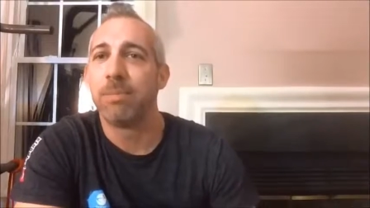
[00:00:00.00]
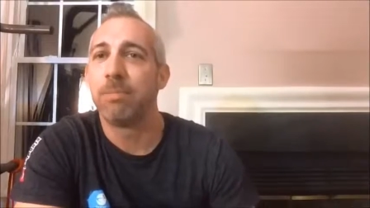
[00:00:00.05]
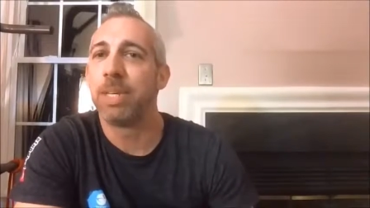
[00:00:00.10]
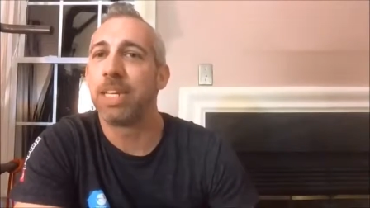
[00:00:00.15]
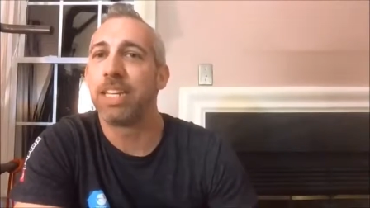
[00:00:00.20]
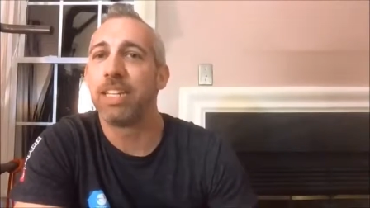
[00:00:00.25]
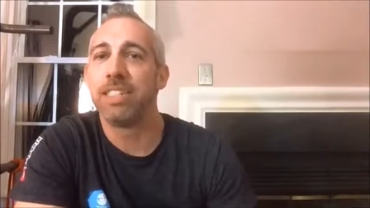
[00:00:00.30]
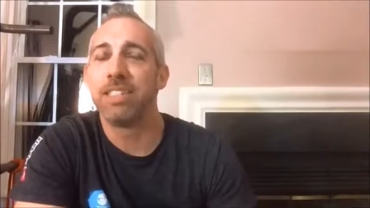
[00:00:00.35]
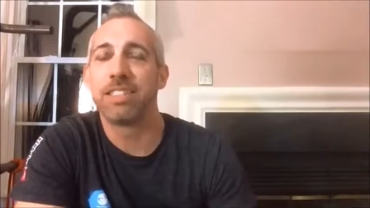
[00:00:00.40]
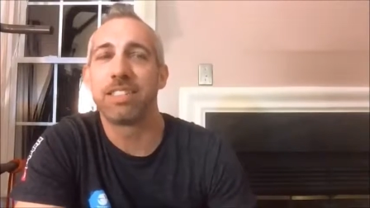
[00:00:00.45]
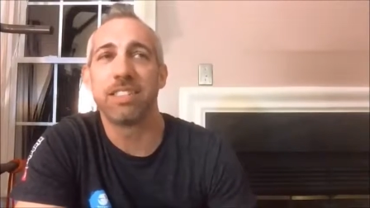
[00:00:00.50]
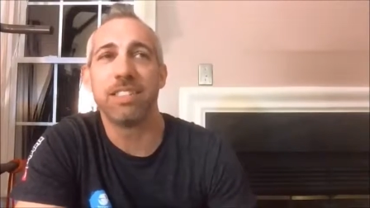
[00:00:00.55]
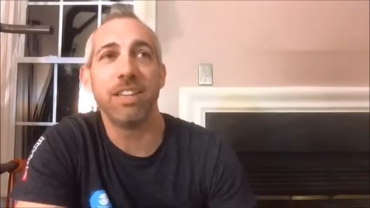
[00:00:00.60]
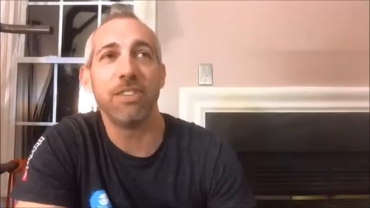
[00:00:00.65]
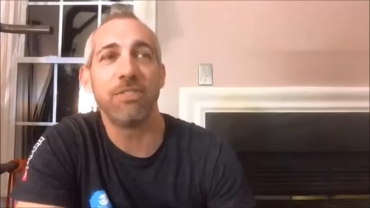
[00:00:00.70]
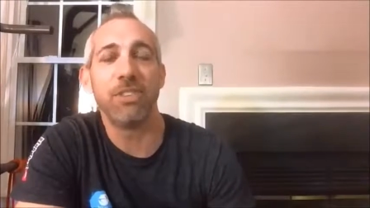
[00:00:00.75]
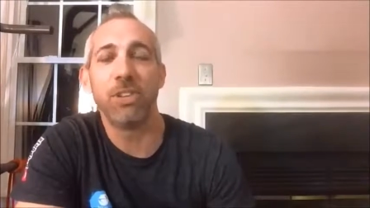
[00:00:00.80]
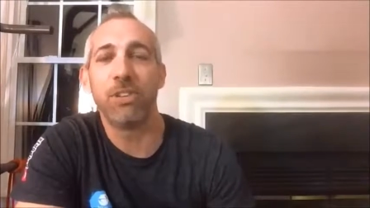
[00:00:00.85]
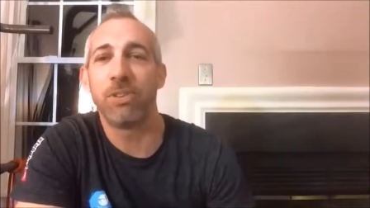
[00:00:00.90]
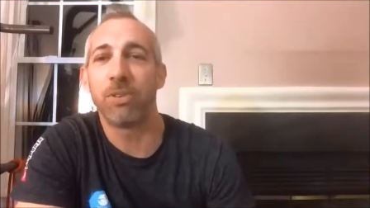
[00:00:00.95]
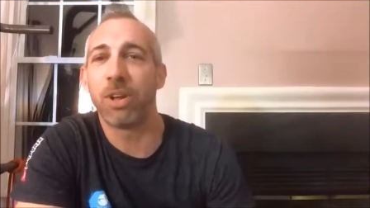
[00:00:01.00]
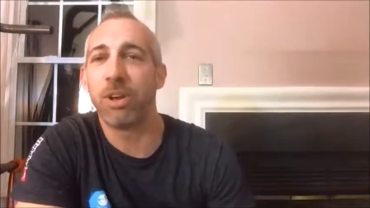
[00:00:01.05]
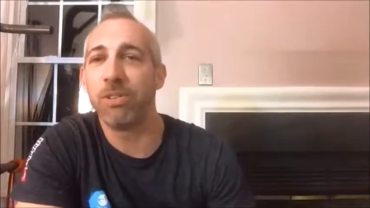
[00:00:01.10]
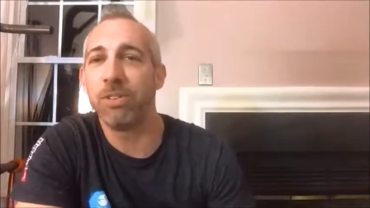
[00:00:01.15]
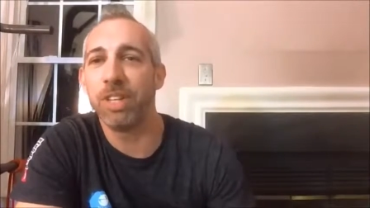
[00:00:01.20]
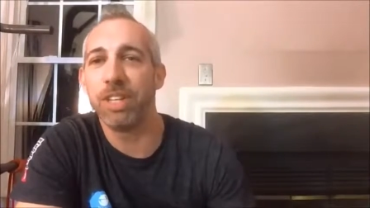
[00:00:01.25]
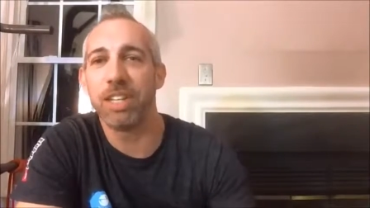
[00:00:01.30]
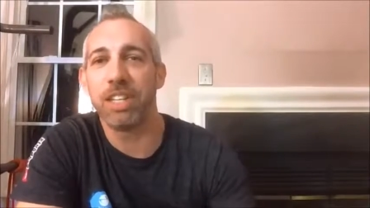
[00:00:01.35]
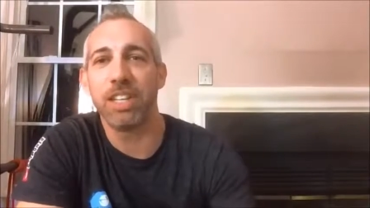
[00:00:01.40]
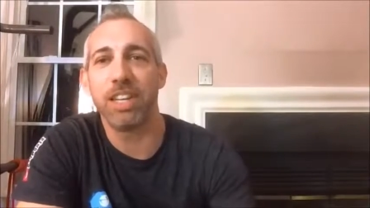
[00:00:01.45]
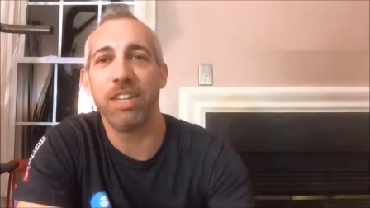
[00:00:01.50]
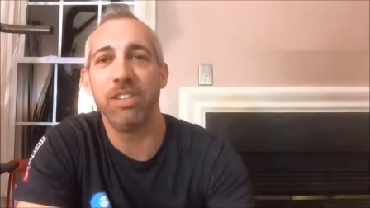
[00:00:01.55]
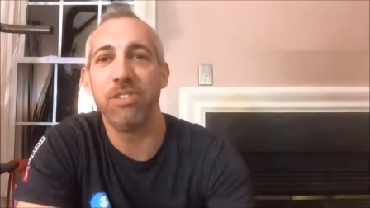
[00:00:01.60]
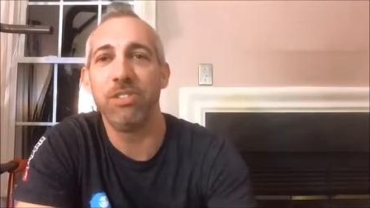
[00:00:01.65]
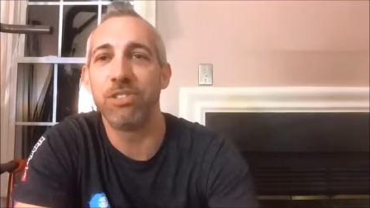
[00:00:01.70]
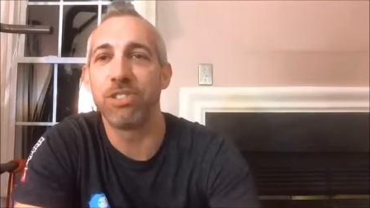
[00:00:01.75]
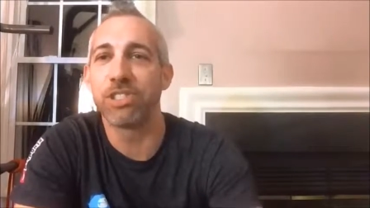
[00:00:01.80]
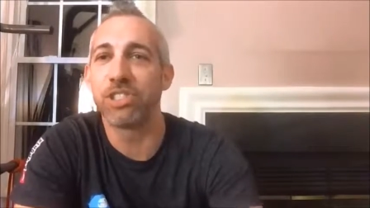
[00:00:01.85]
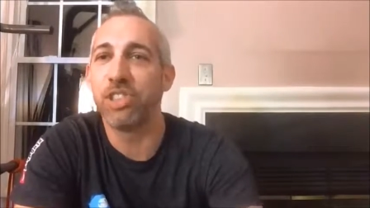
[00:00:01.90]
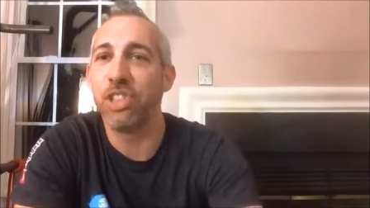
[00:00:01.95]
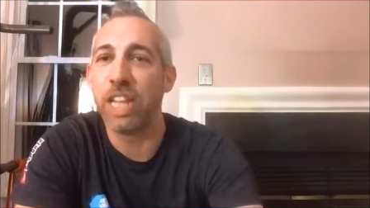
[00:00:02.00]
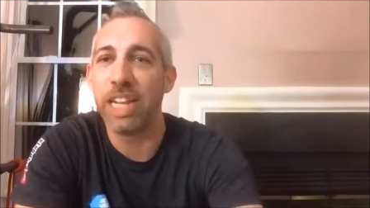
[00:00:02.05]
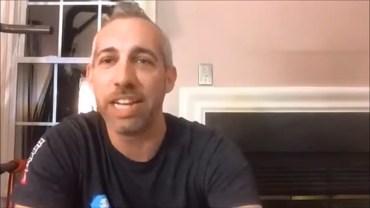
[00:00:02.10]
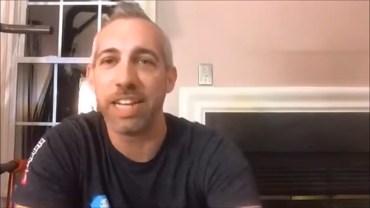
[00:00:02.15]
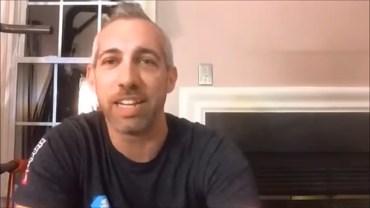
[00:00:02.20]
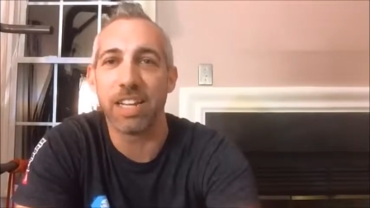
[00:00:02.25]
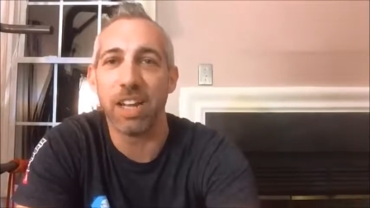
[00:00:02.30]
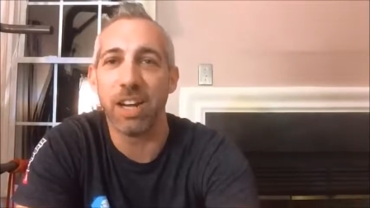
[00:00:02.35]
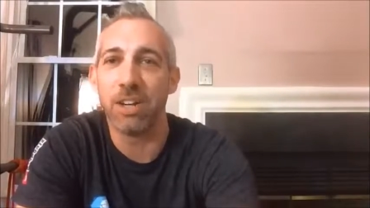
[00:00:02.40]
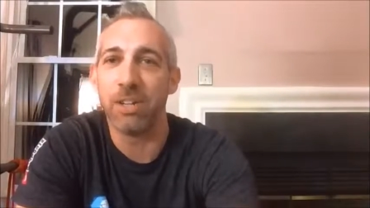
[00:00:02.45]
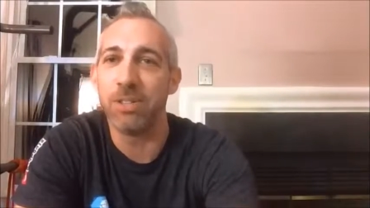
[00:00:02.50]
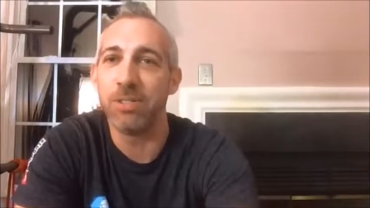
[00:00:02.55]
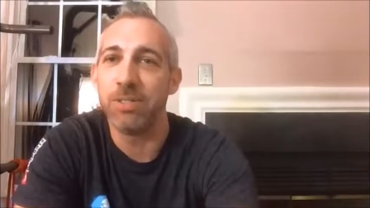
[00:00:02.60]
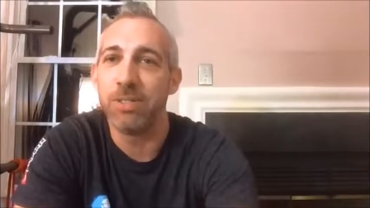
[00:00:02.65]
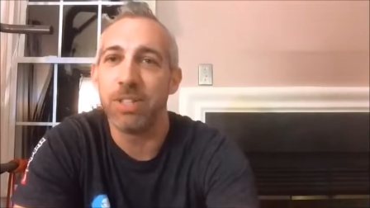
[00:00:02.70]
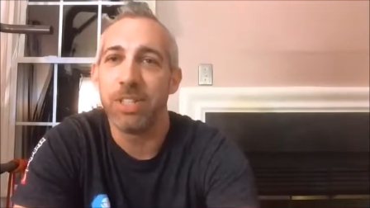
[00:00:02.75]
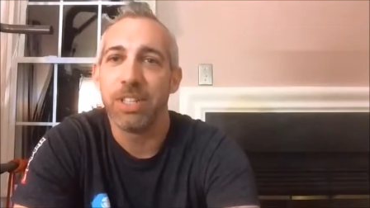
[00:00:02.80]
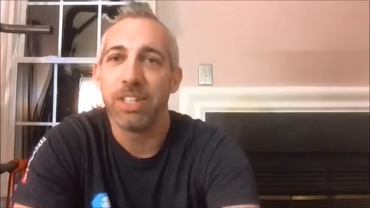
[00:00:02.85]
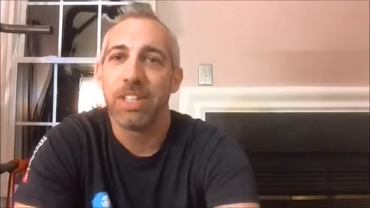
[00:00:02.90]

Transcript: Because if you don't own it and you just let it go,